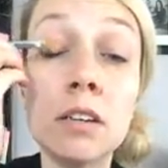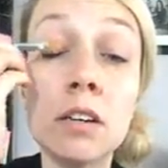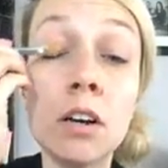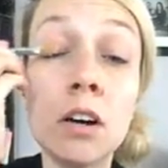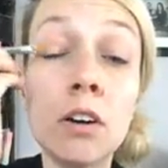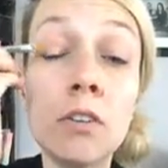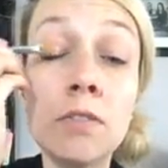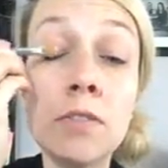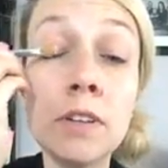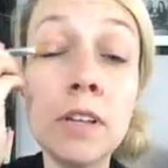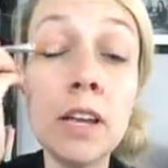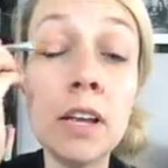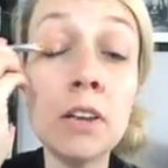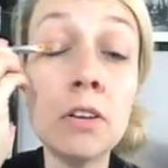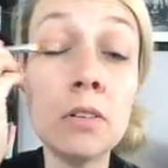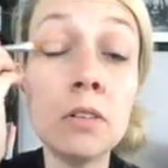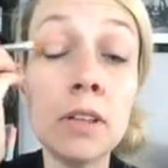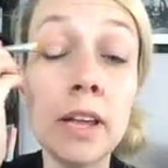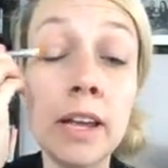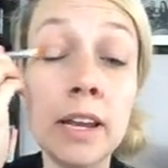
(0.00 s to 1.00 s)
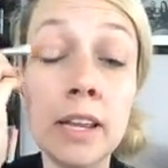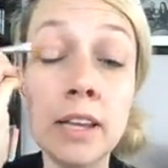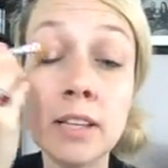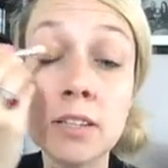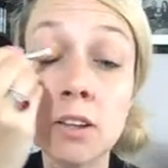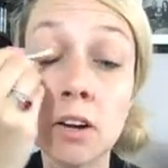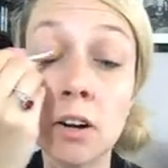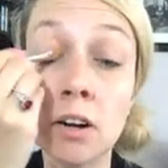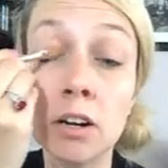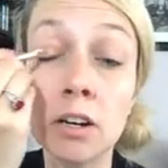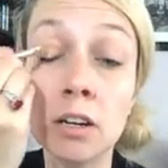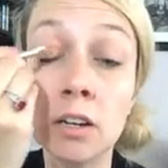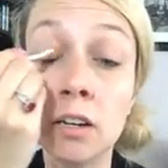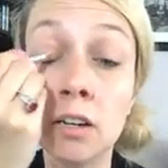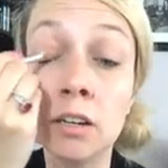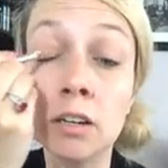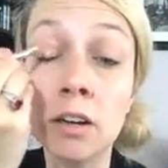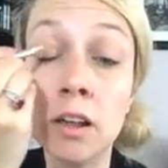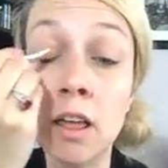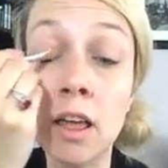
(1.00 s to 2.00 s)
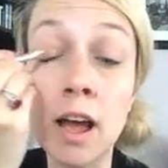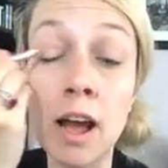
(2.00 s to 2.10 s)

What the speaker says: Hopefully you ladies are